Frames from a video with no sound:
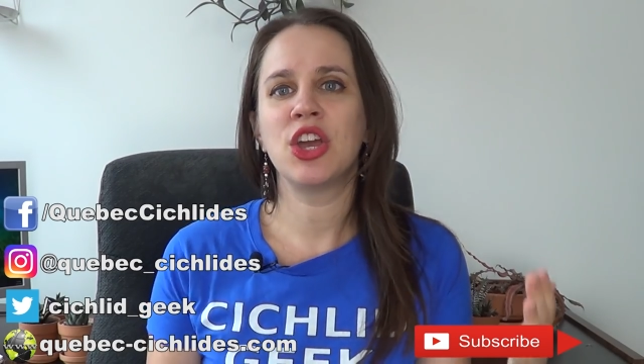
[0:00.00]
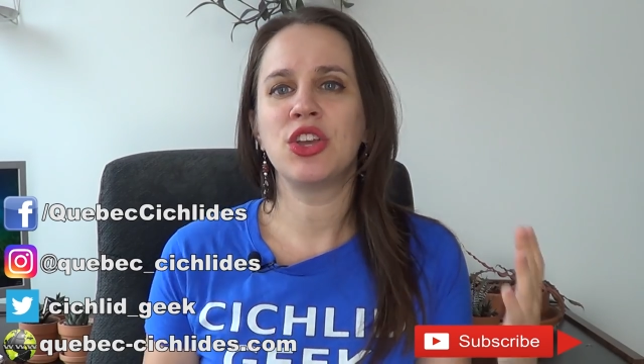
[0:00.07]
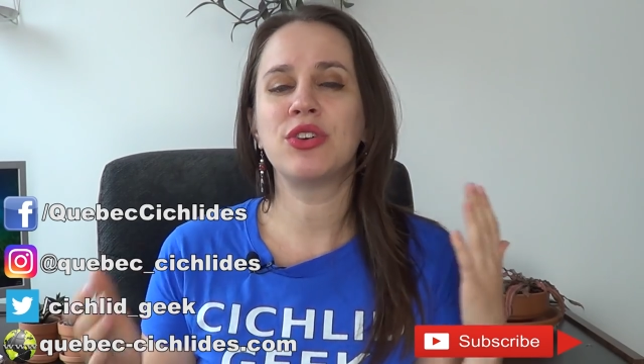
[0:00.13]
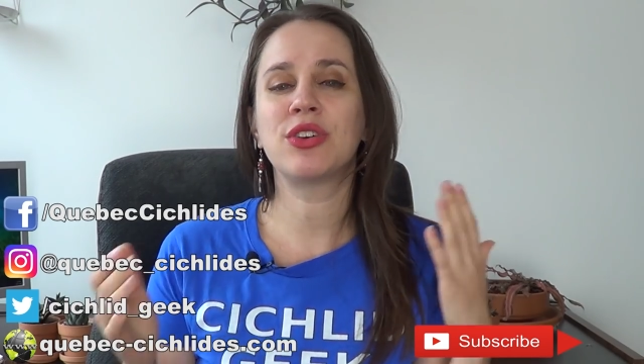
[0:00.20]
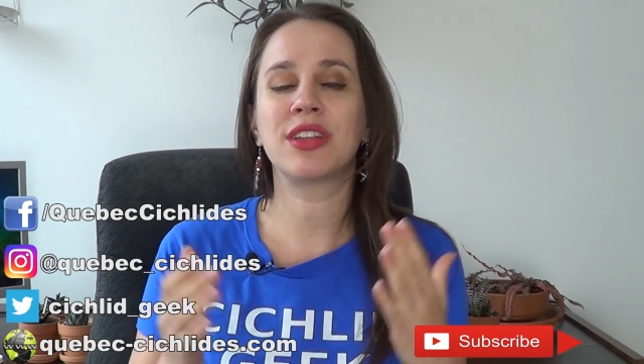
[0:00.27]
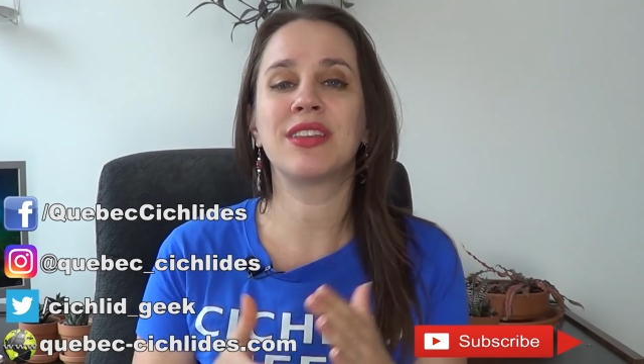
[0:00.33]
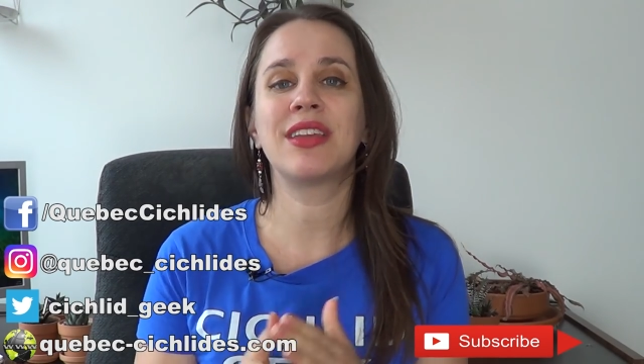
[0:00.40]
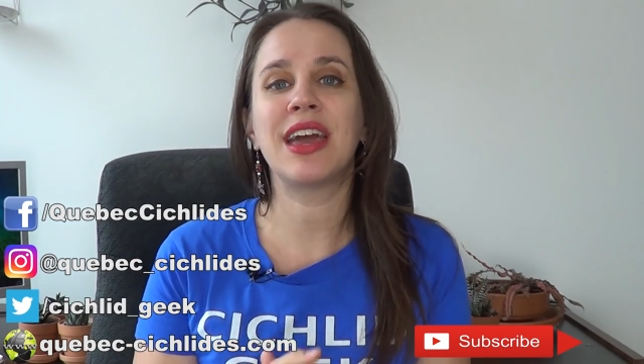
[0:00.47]

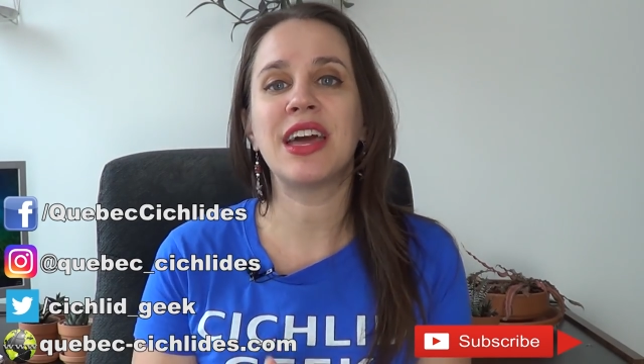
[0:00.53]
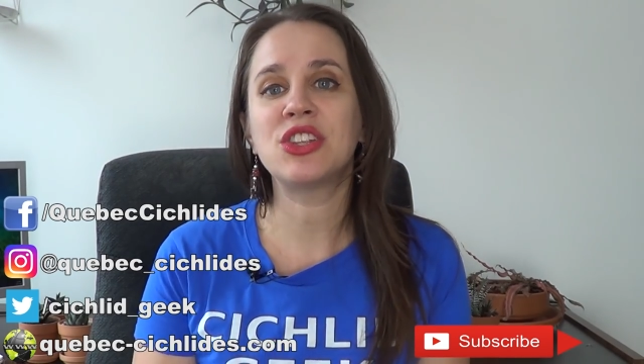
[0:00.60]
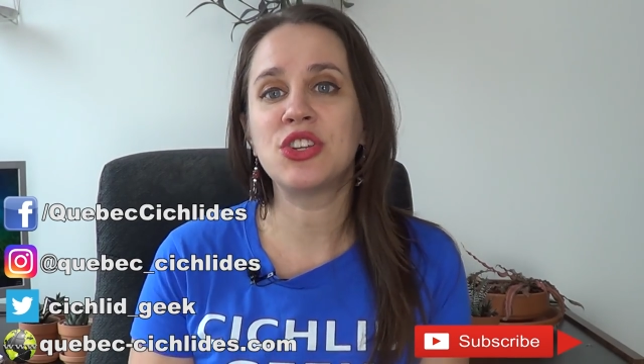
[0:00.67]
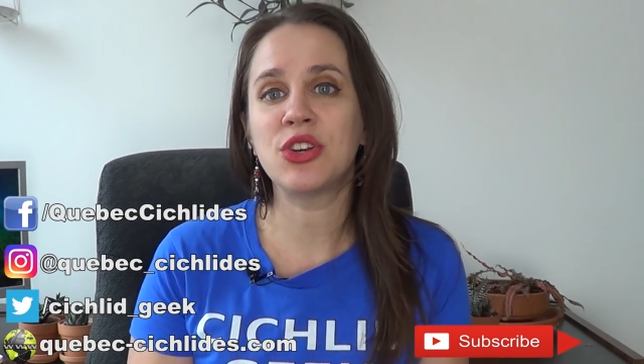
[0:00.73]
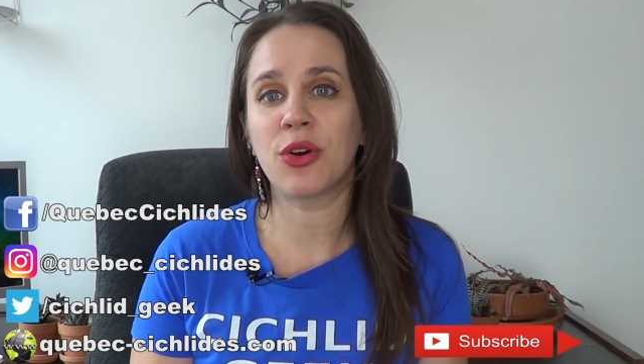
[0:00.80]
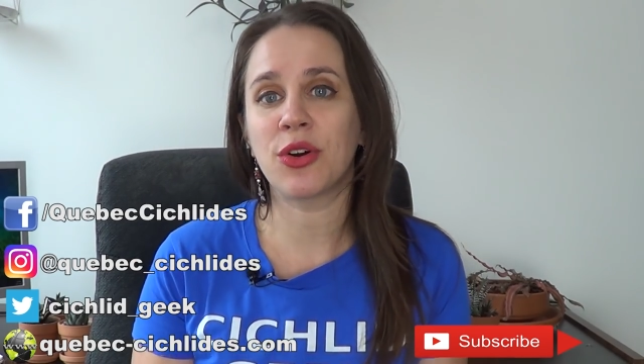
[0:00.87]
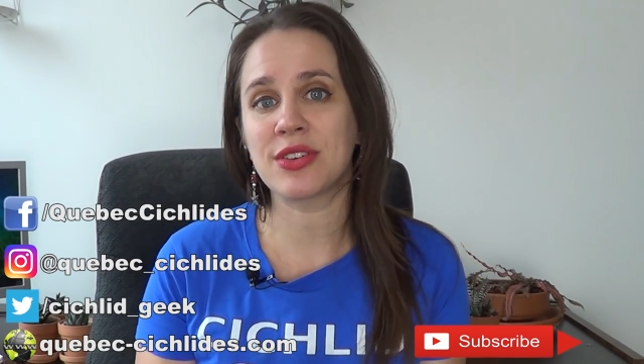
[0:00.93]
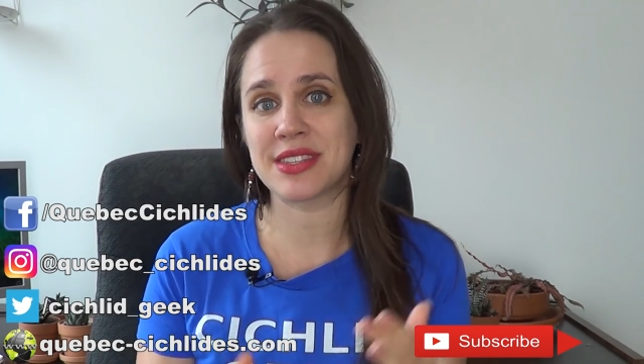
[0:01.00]
you can get
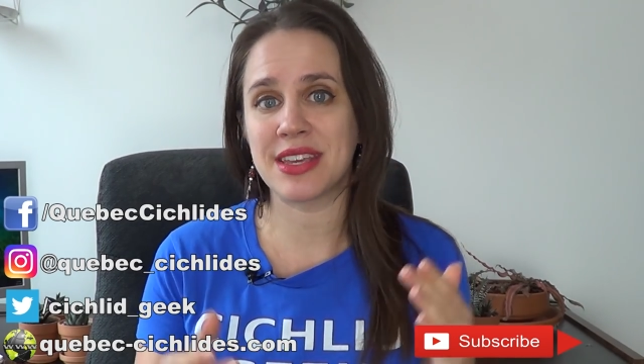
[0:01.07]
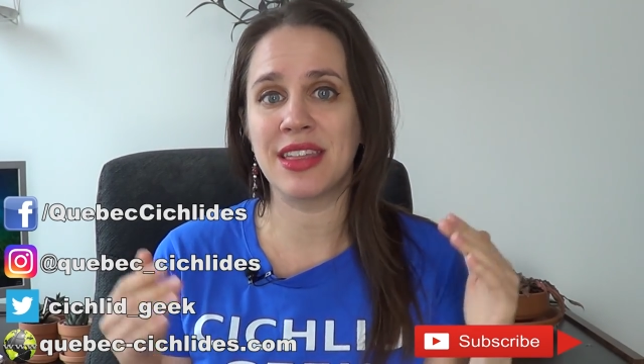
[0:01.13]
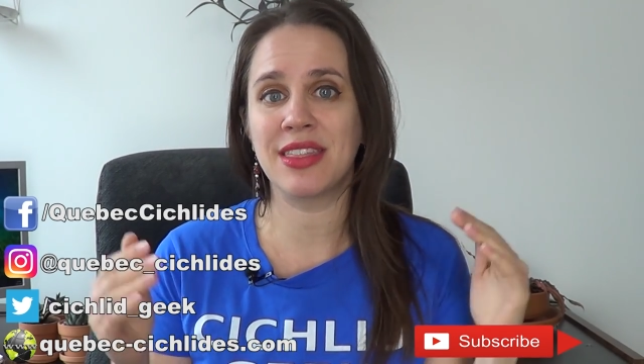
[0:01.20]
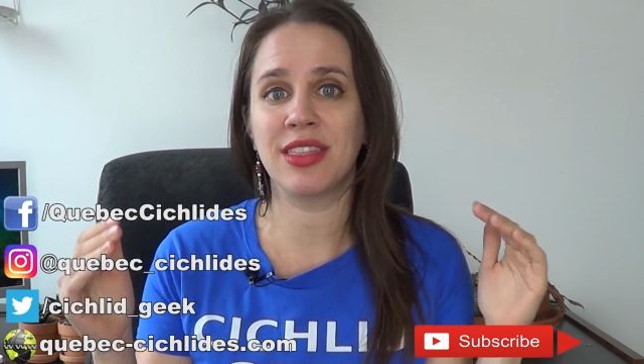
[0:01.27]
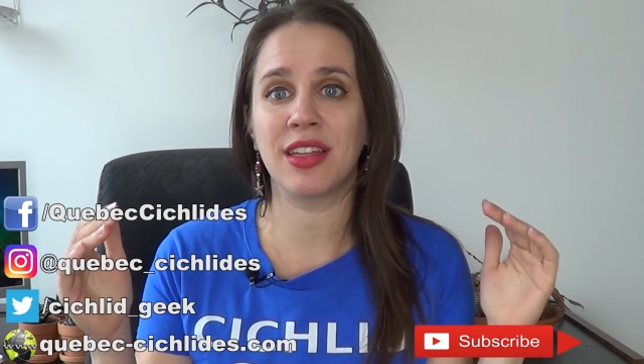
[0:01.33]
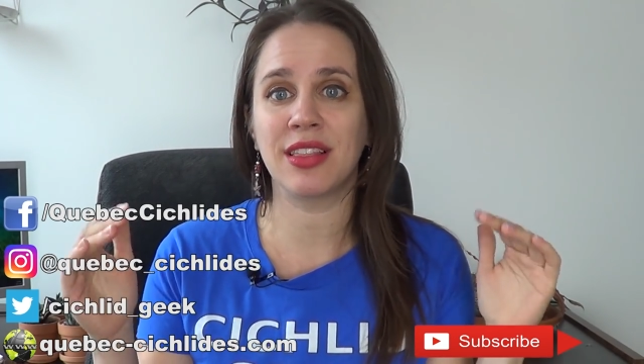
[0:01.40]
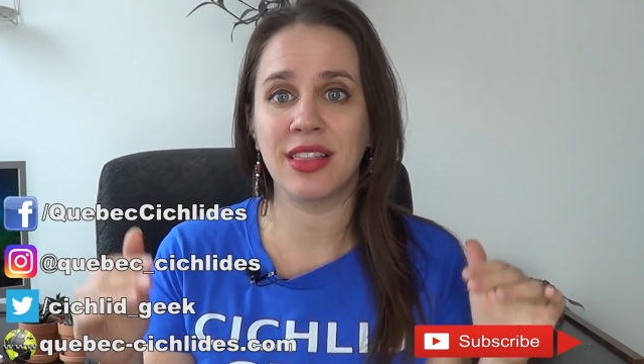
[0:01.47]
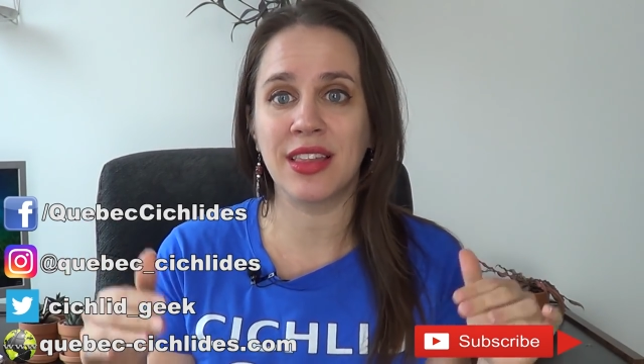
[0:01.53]
yours
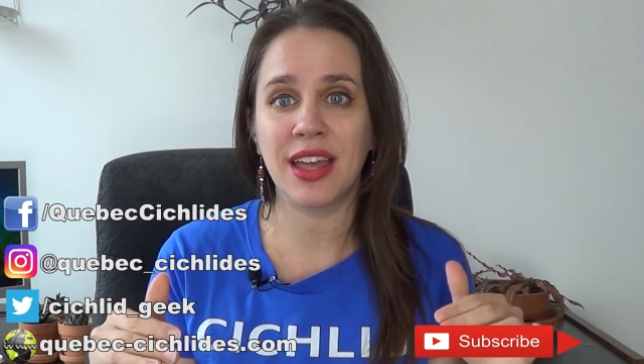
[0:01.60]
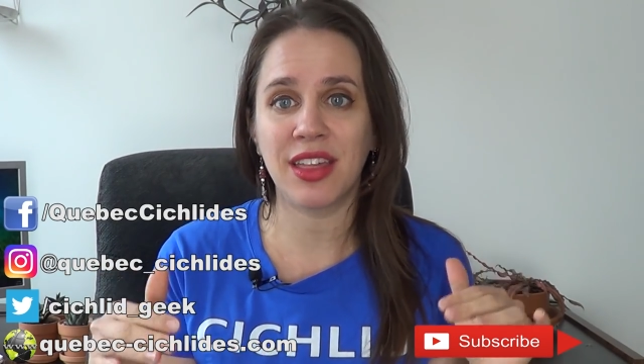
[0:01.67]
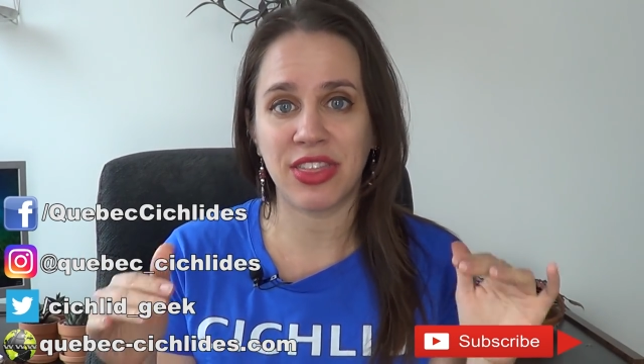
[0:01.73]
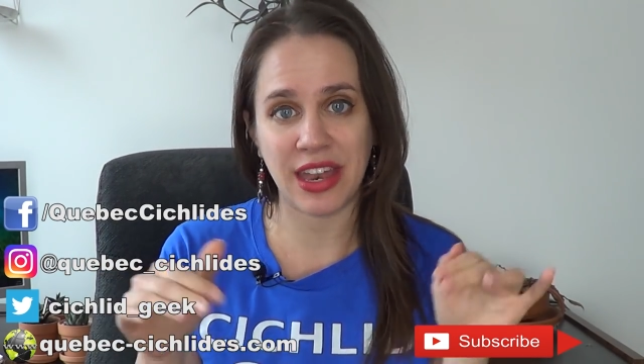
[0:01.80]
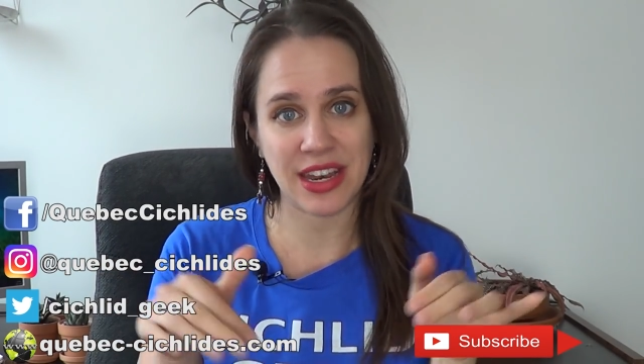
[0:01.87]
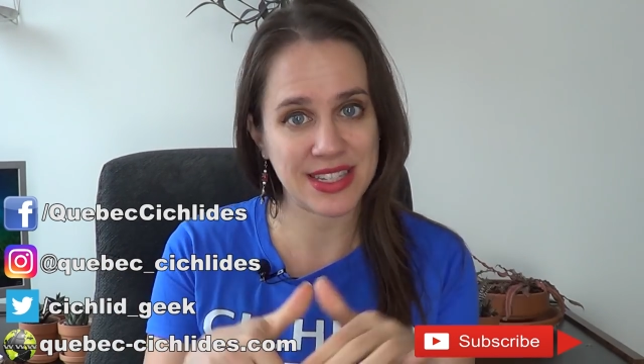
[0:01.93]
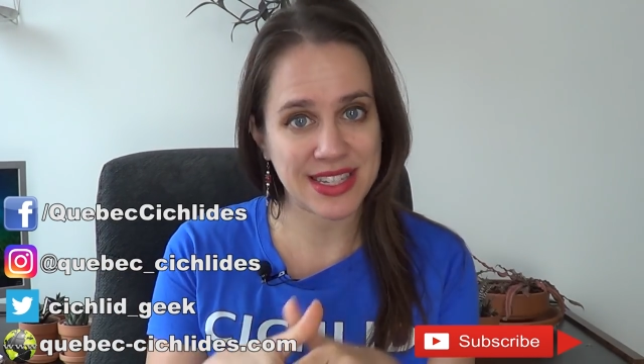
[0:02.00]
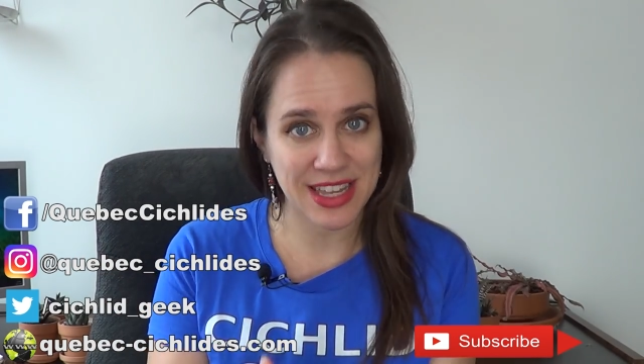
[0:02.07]
in the link
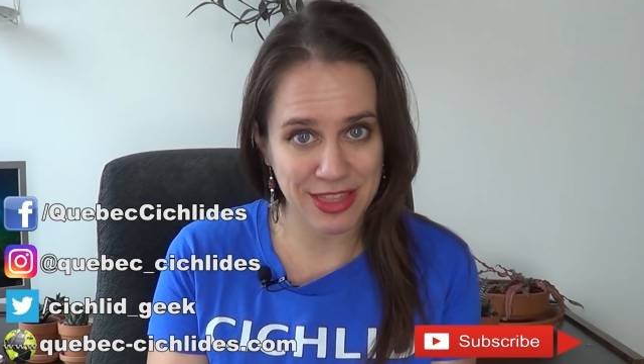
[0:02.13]
that is